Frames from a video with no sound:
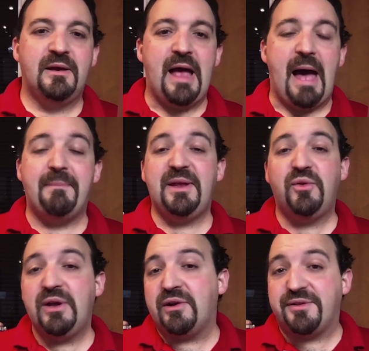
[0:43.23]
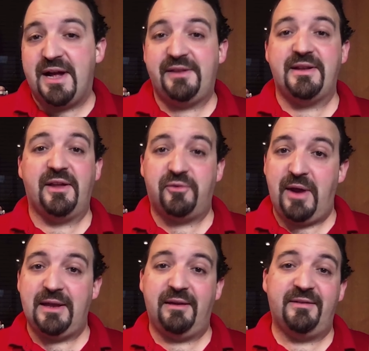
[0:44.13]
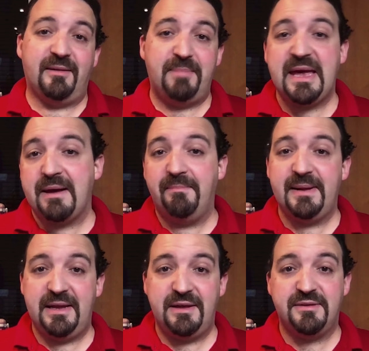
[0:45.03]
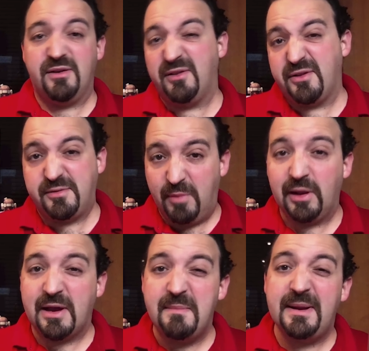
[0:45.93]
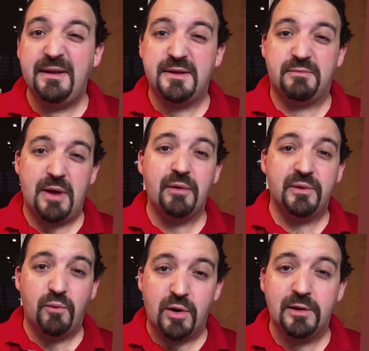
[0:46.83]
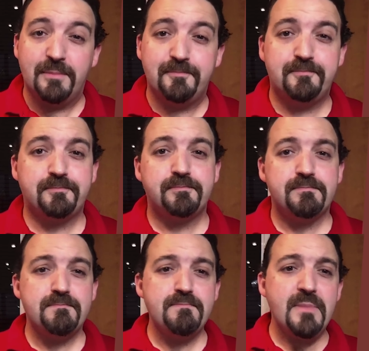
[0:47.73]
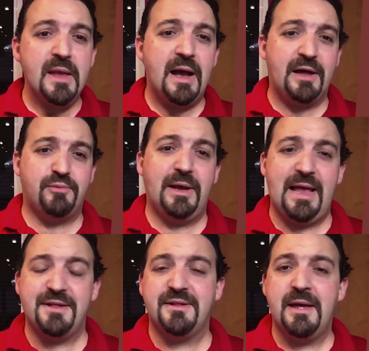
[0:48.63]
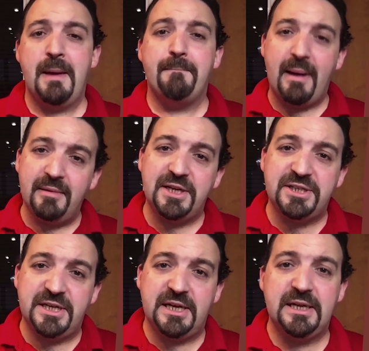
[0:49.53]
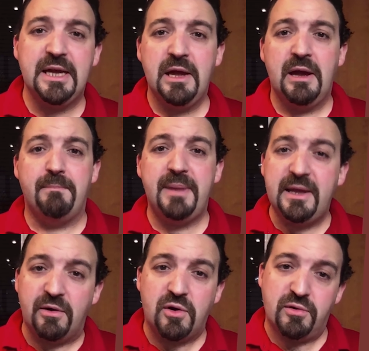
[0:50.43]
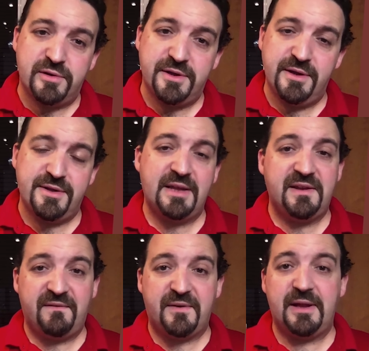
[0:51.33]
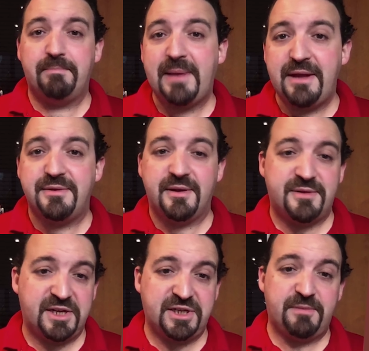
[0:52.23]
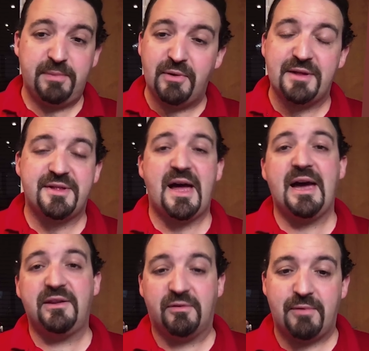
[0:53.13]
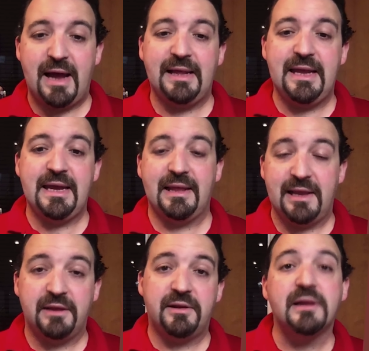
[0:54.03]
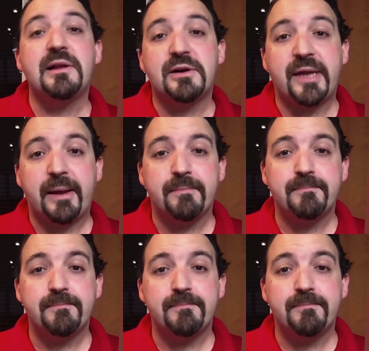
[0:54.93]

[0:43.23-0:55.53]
I've been doing consulting and trainings at big companies, also small companies around the world, as well as publishing video courses at different places such as Pluralsight, O'Reilly, and LinkedIn Learning.